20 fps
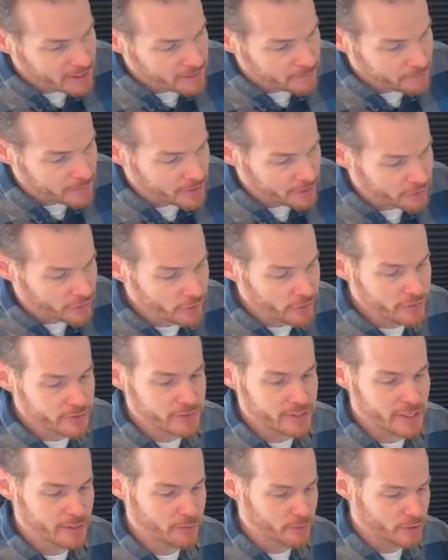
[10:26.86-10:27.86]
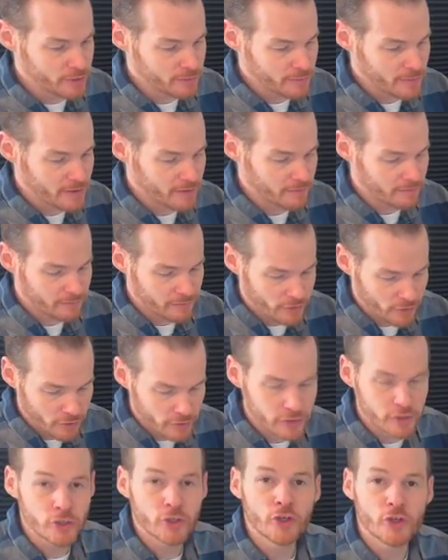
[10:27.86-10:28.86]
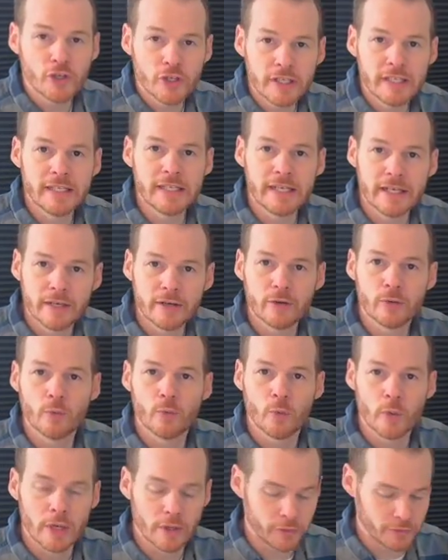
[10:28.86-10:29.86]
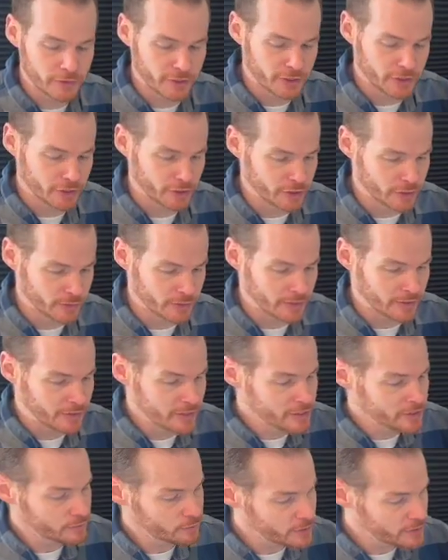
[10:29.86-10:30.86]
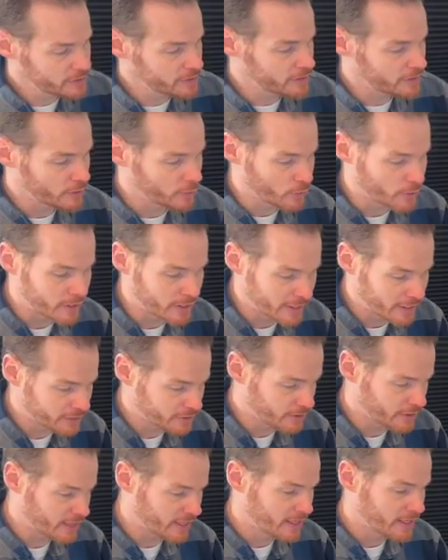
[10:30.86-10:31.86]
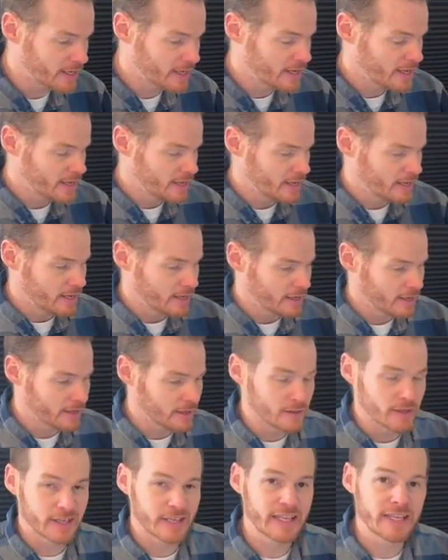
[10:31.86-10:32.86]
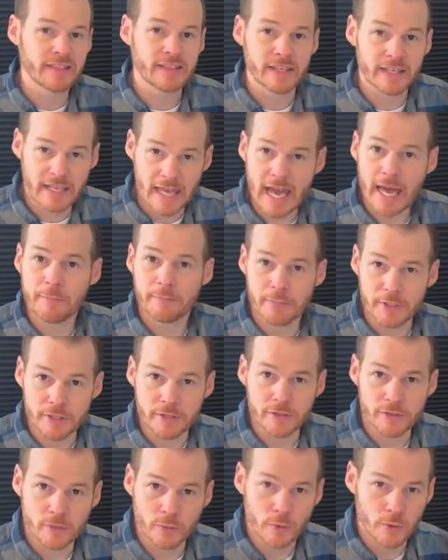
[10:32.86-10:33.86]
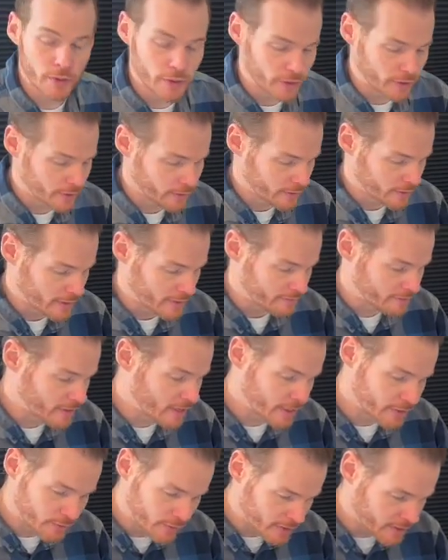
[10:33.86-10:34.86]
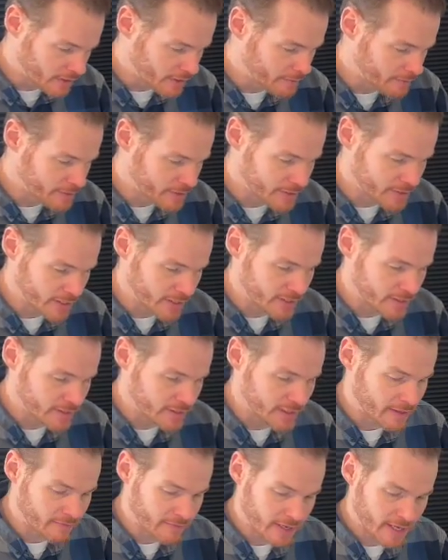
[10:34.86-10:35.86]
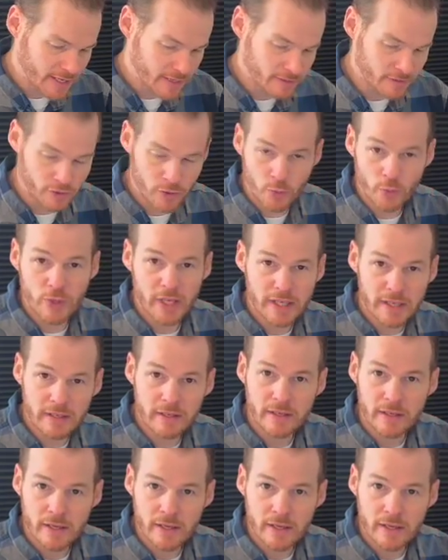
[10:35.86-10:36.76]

But Thursday was my first Goodyear welted shoe. Now this wasn't the one, actually, the captains were. I've gotten rid of them since, and I've had 3